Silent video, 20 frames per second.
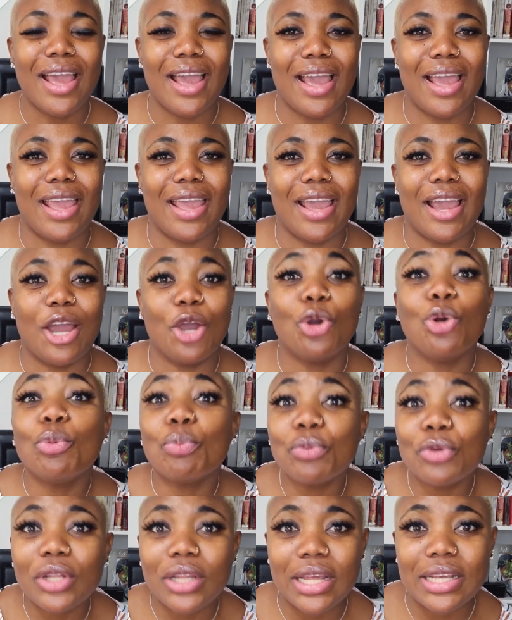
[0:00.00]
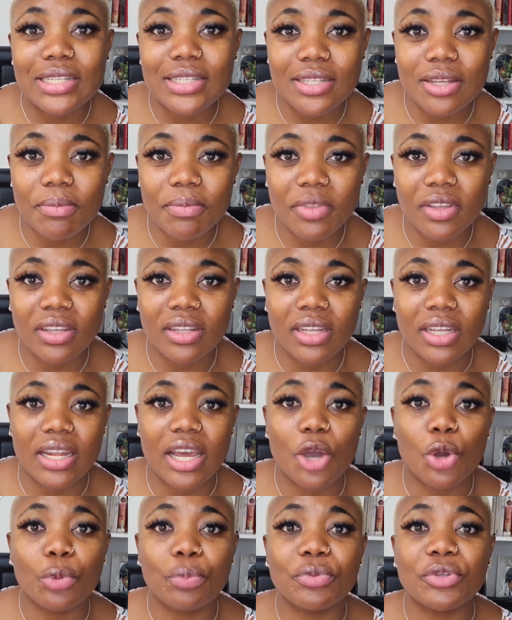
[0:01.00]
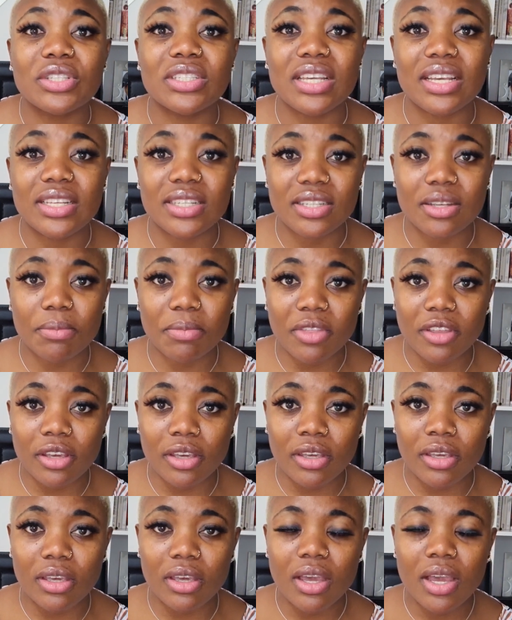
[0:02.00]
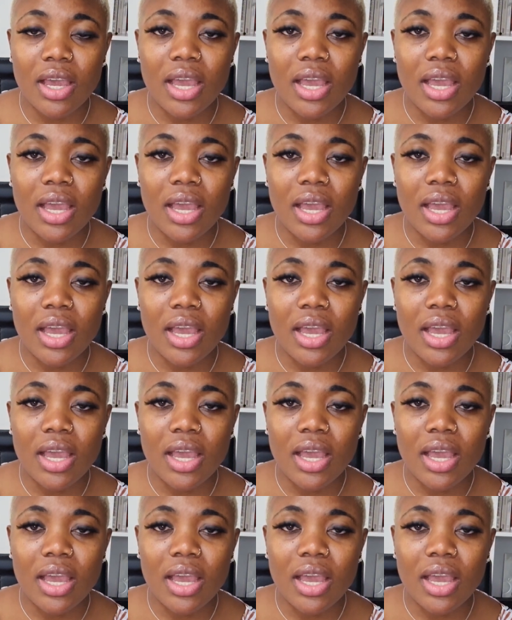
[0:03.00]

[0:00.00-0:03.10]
And I hope you learn something, and I hope you take something,